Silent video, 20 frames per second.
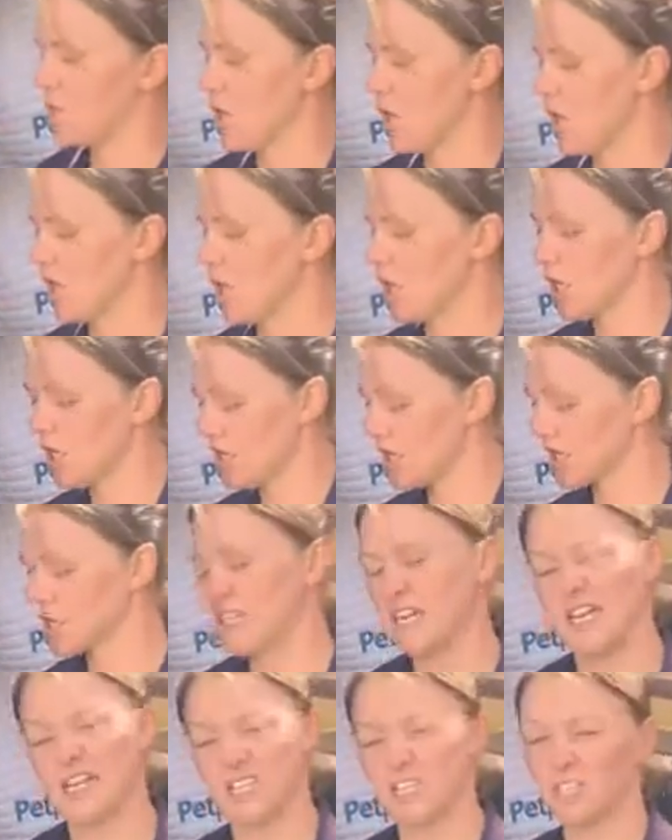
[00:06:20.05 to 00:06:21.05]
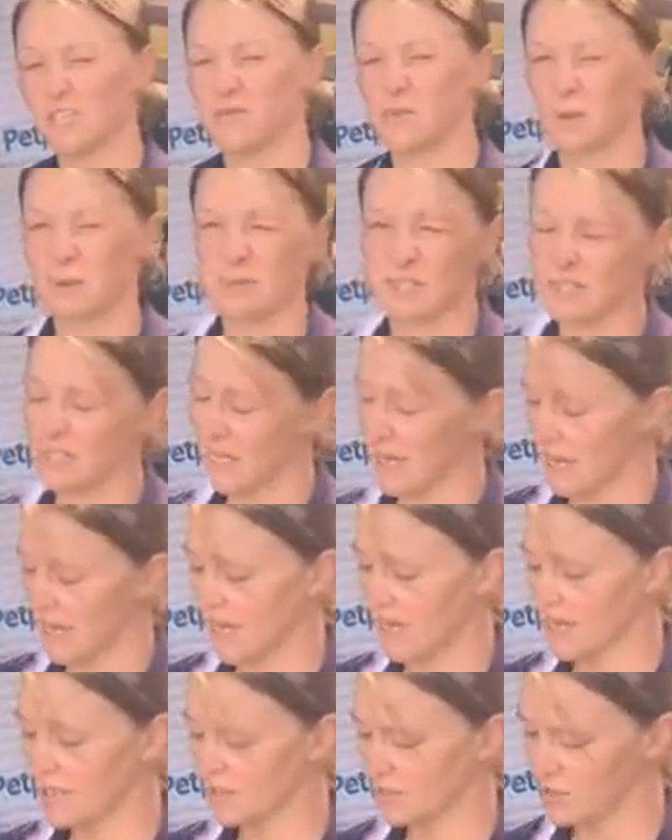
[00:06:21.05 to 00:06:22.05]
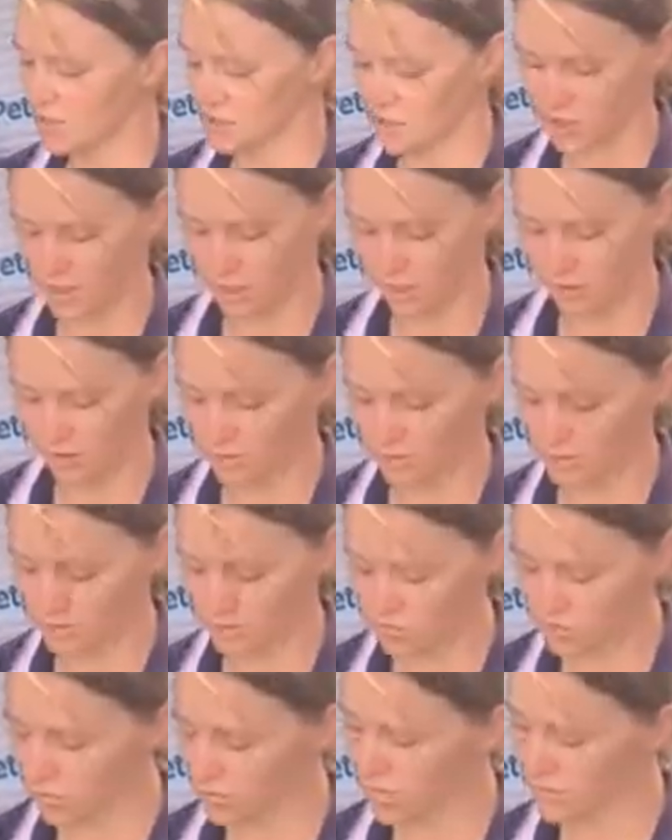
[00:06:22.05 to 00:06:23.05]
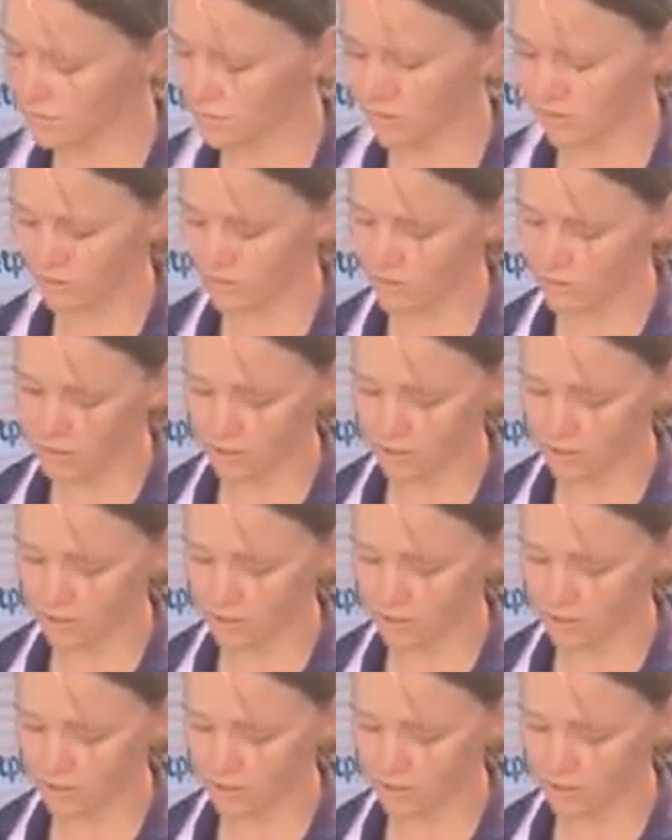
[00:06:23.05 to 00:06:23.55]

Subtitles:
got a selection of whips and canes. So schooling whip for your